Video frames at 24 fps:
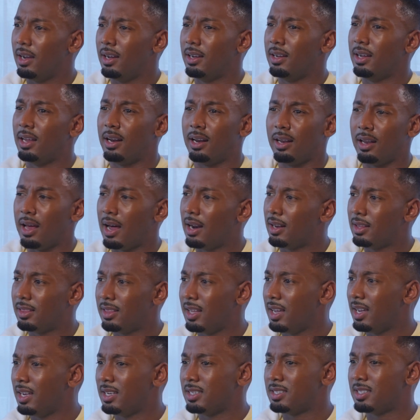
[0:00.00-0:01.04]
and a lot of
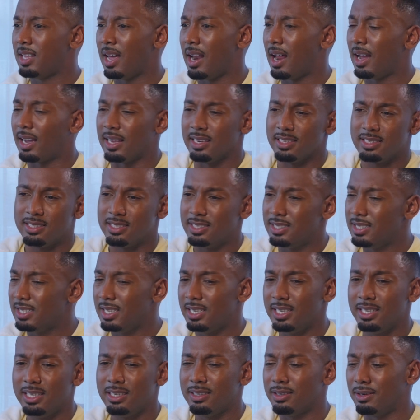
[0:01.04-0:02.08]
things that I can
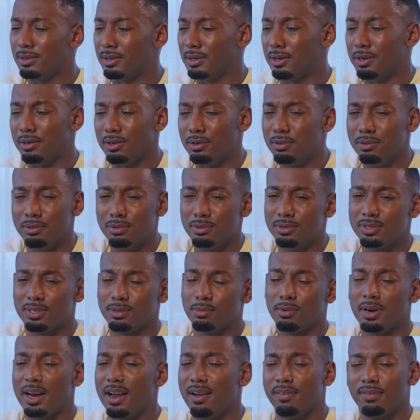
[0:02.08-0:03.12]
see on the news or
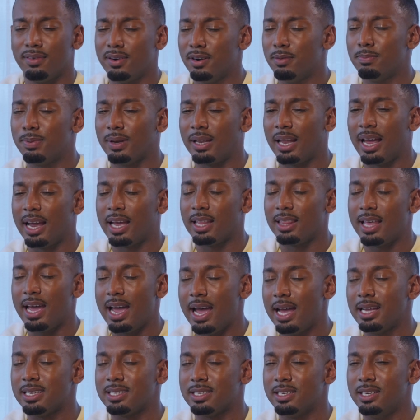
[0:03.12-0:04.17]
whatever, but like, that
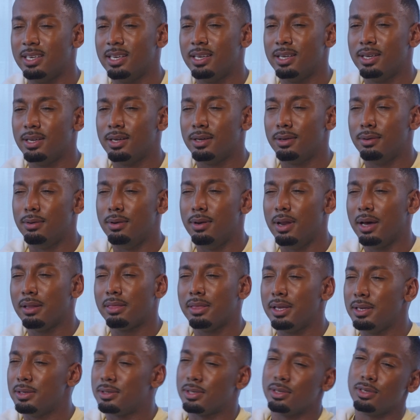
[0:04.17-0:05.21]
has
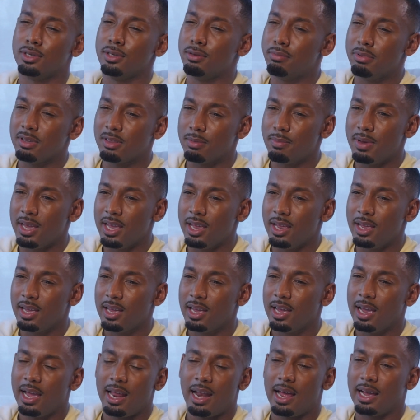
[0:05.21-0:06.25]
nothing to do with me,
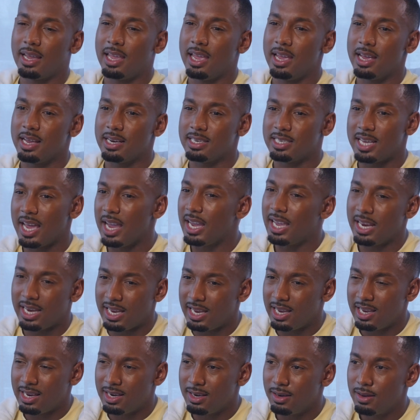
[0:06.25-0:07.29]
and I can't take it
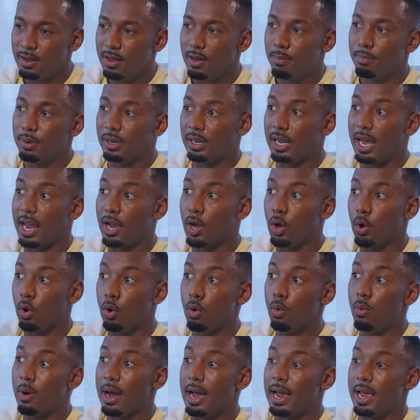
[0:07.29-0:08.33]
in. But like,
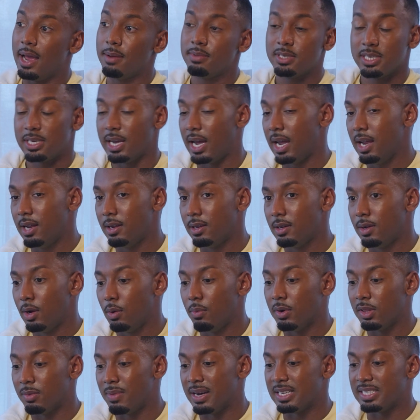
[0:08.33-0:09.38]
who I am today
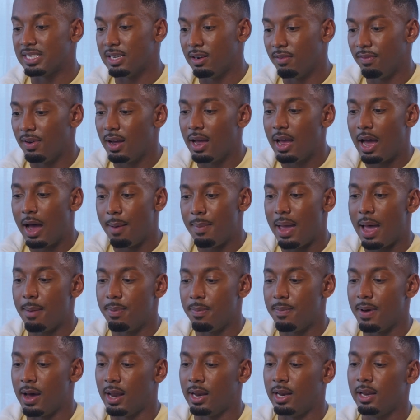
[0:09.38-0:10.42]
with myself, I'm happy
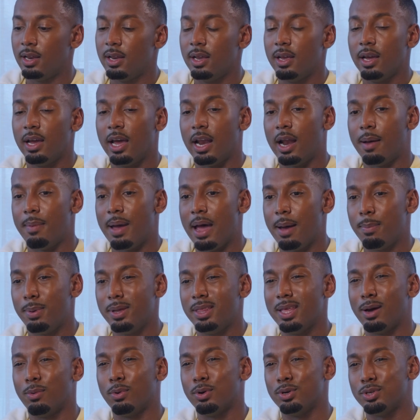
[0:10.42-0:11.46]
about it, and I'm happy
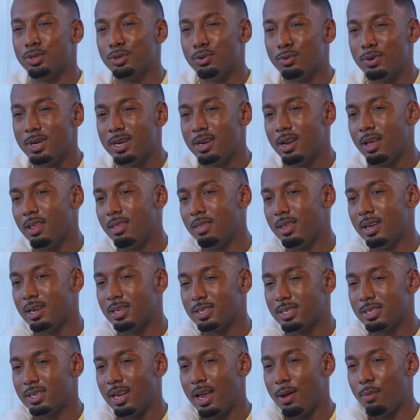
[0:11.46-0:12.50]
that we're doing
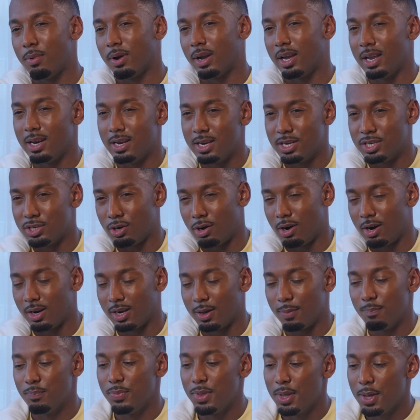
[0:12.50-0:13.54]
this, and we're getting to
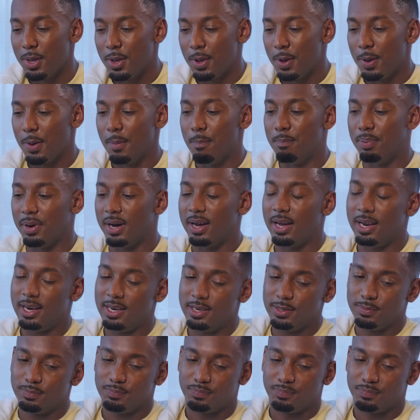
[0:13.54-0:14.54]
talk. But